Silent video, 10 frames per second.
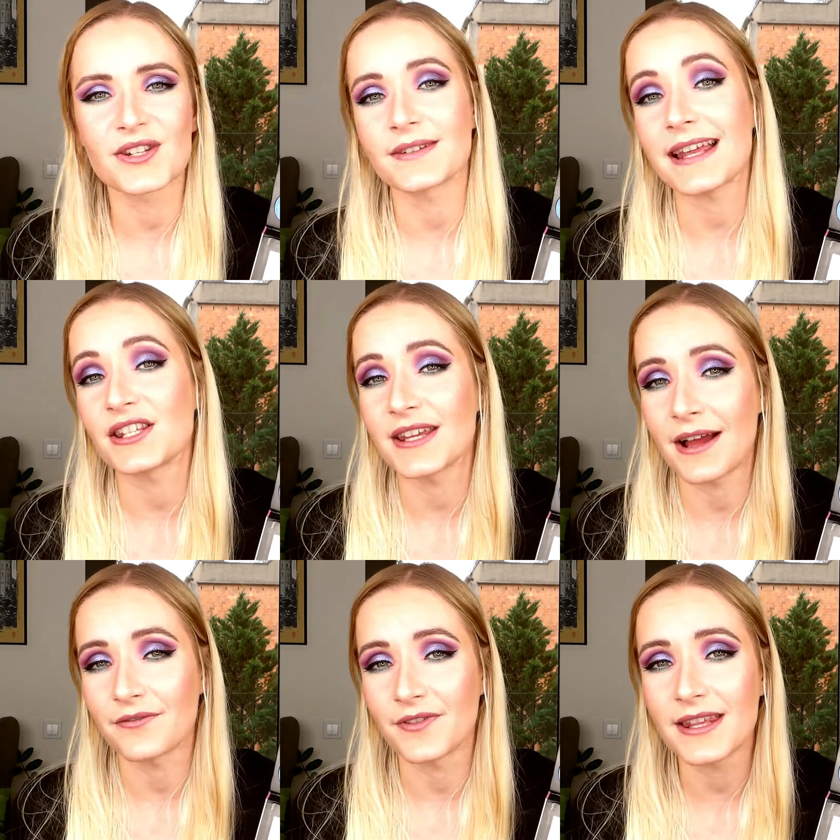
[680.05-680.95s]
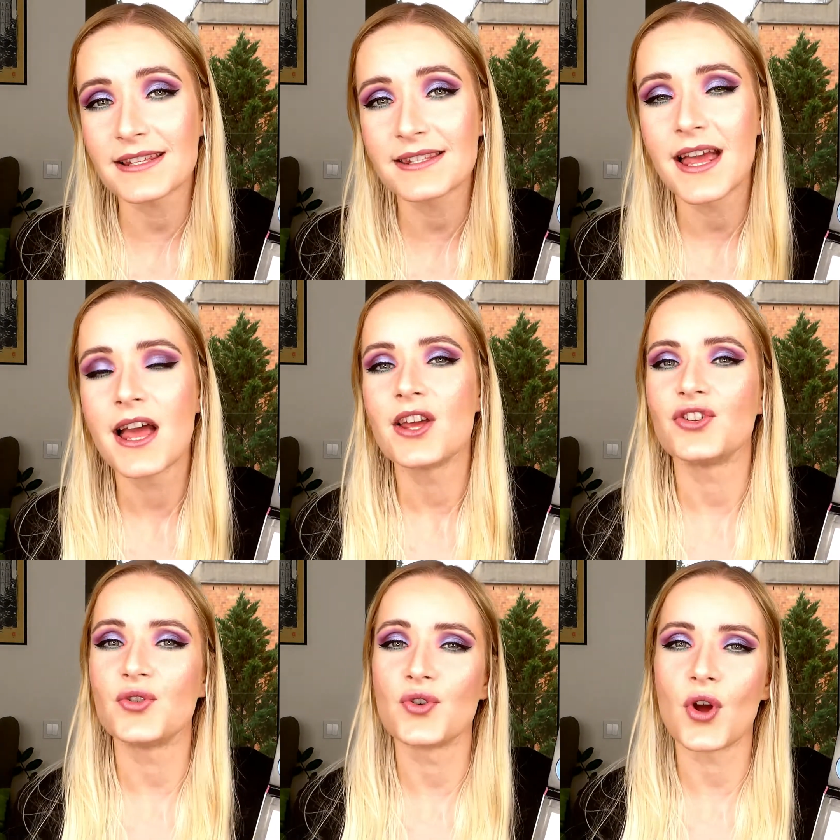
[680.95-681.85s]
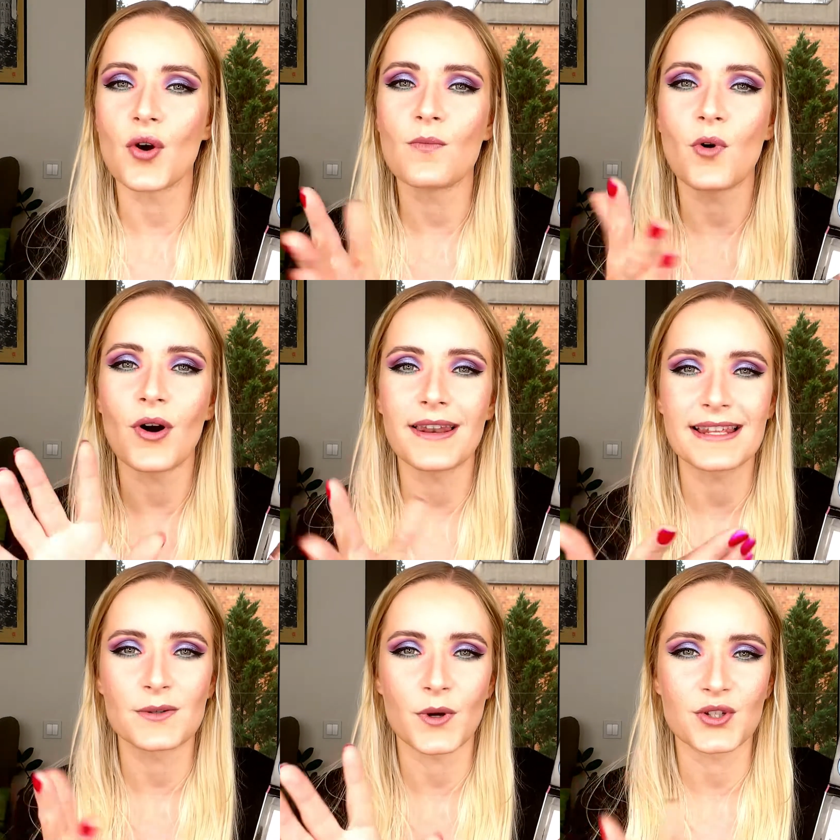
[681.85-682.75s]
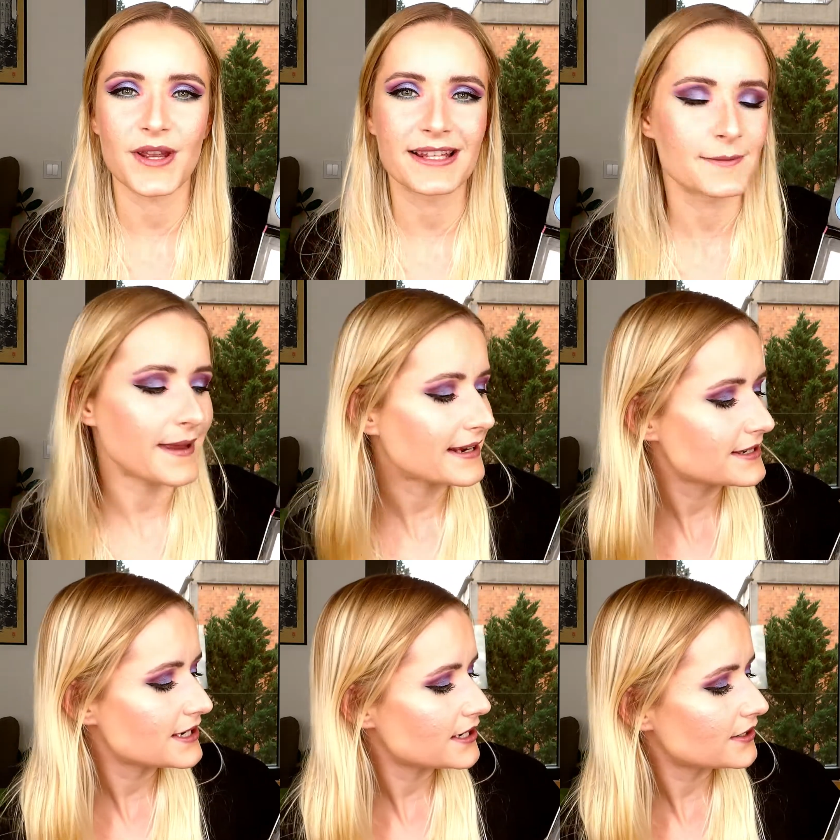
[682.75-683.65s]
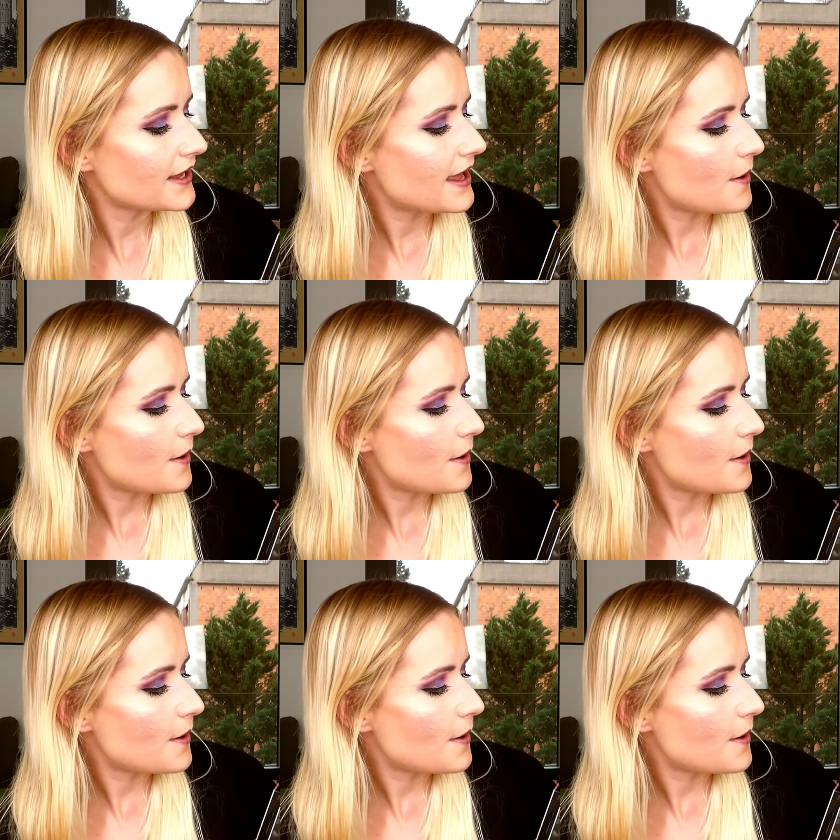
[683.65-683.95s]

So in case you have this, you know more or less what to expect here.